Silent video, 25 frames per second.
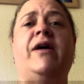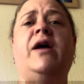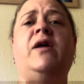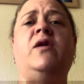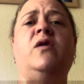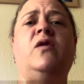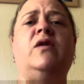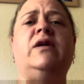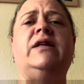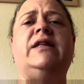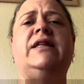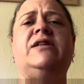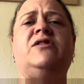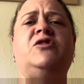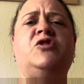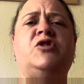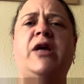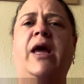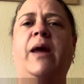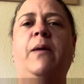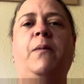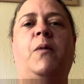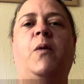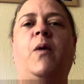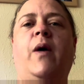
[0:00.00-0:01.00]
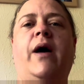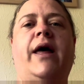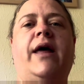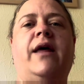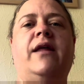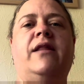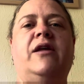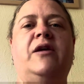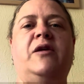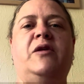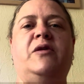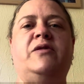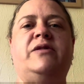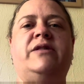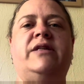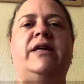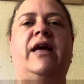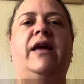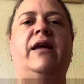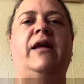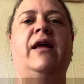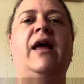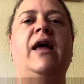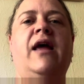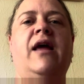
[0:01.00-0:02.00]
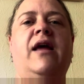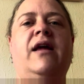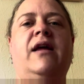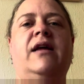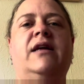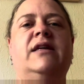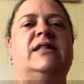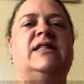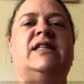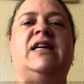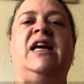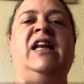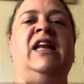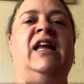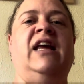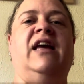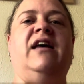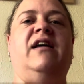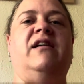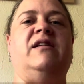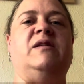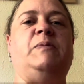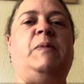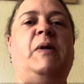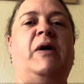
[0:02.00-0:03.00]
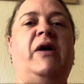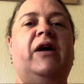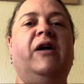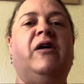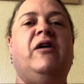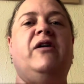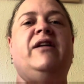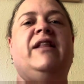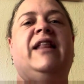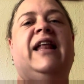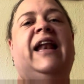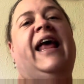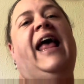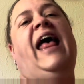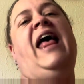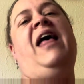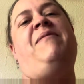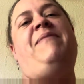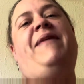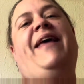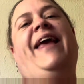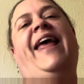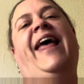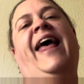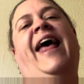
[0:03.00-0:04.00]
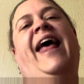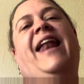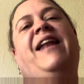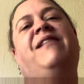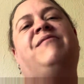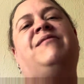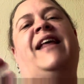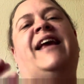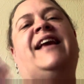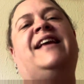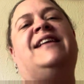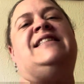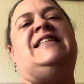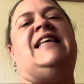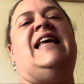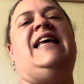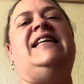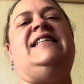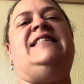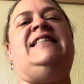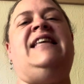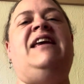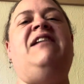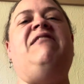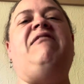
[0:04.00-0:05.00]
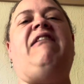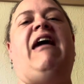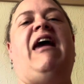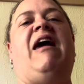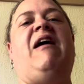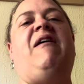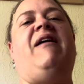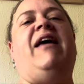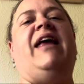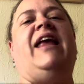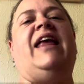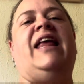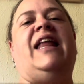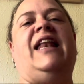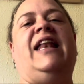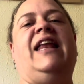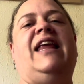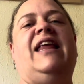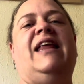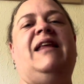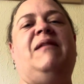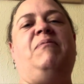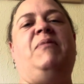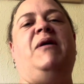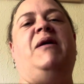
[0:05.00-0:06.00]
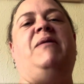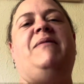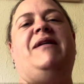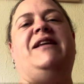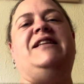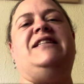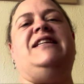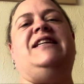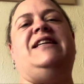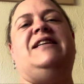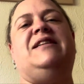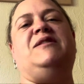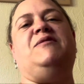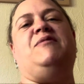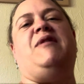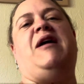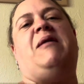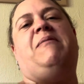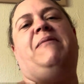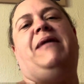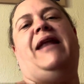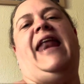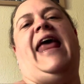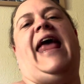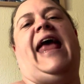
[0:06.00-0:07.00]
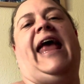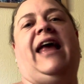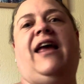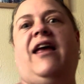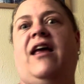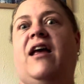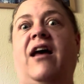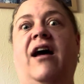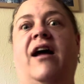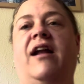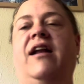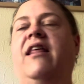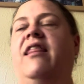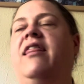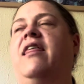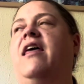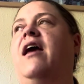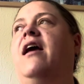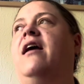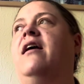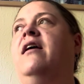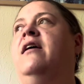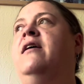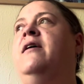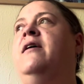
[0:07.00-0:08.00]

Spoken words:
And all of this shapewear that you see skinny girls putting on, and they're like, oh my God, I'm like a size 0, I can put my jeans around my neck kind of thing.